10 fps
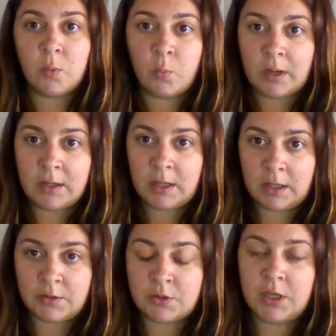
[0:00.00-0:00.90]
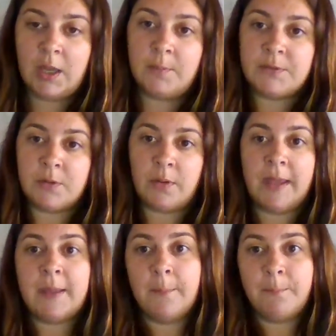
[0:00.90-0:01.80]
one hand shape. So
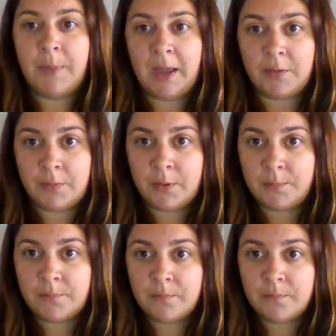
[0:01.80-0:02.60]
like bathroom.